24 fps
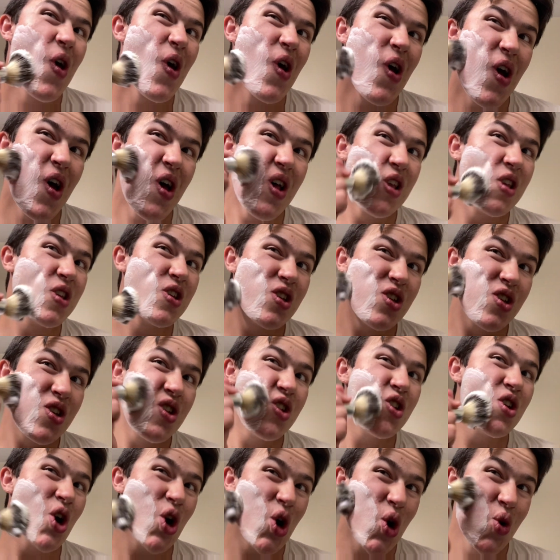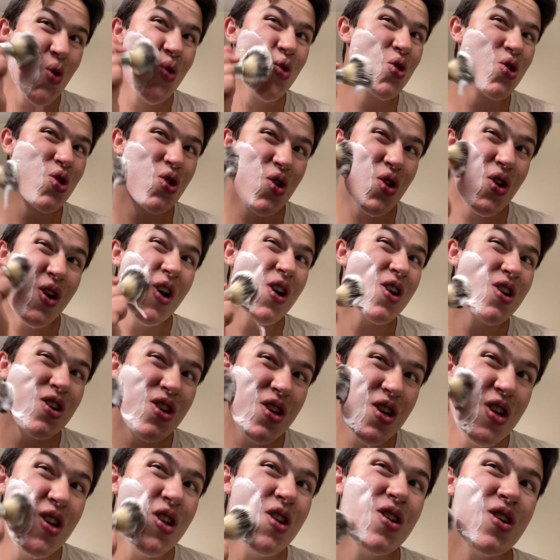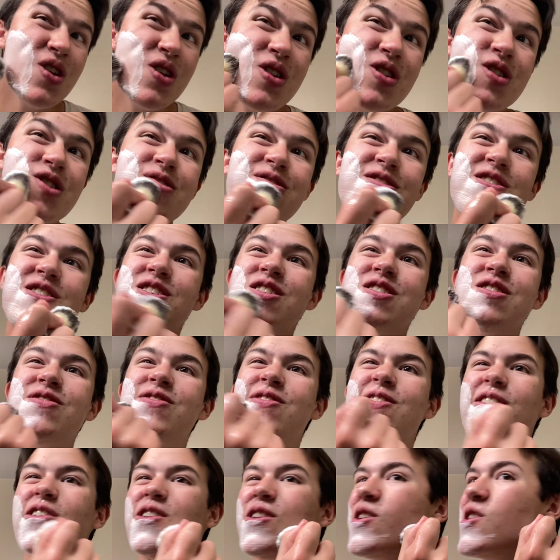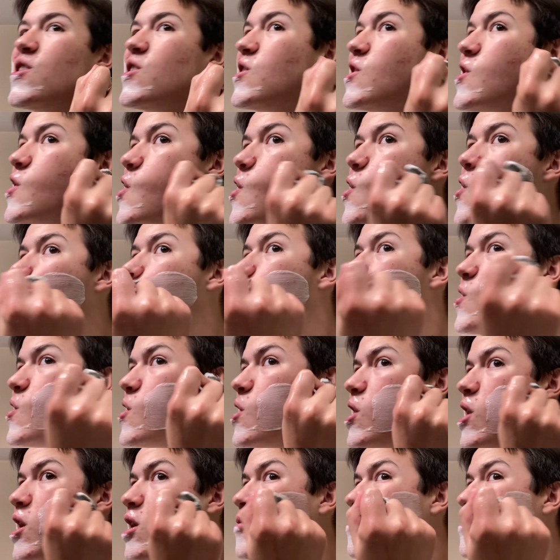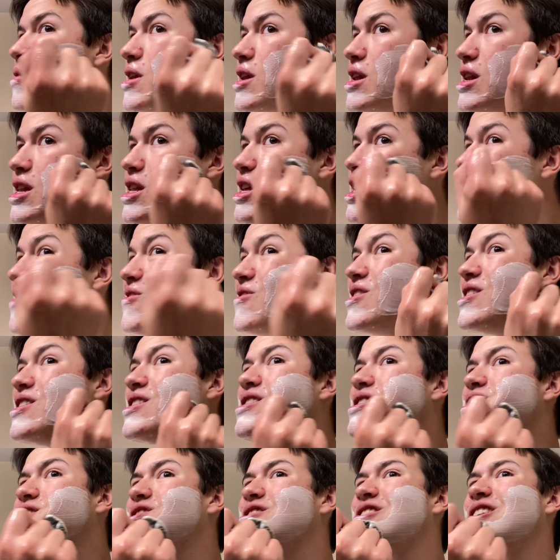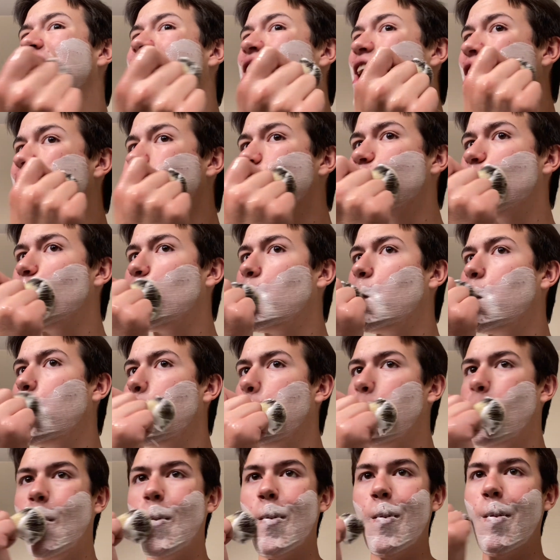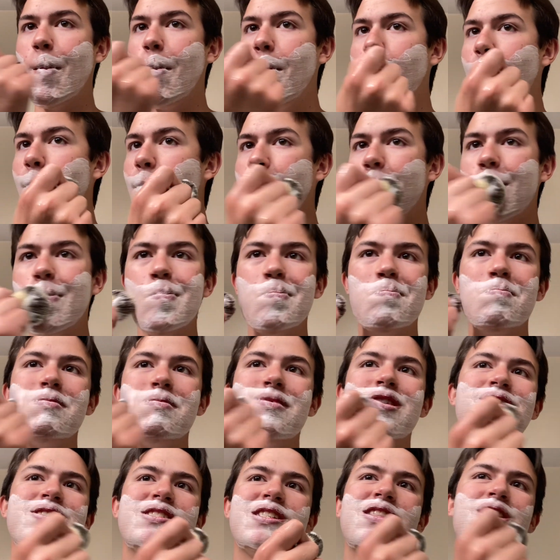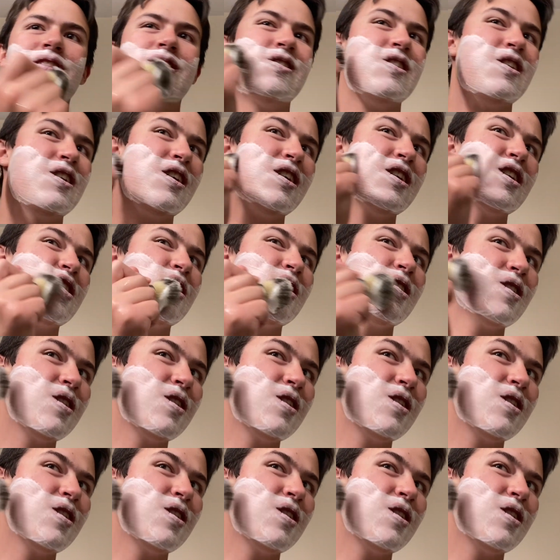It's so scratchy, especially for, I believe it is actually a synthetic.